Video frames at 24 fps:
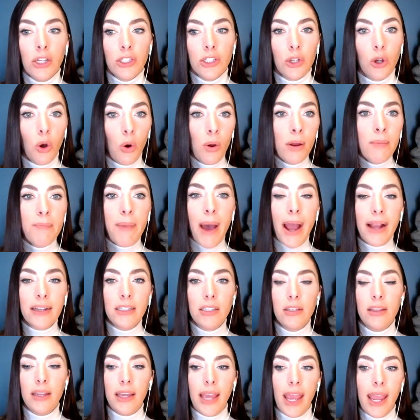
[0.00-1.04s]
So going back
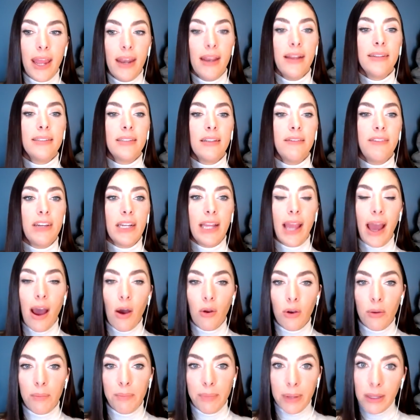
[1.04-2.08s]
to the cadence of
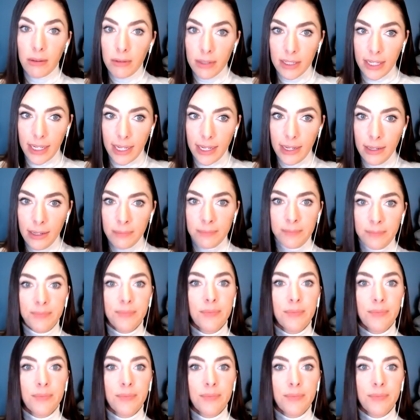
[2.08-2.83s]
accountability,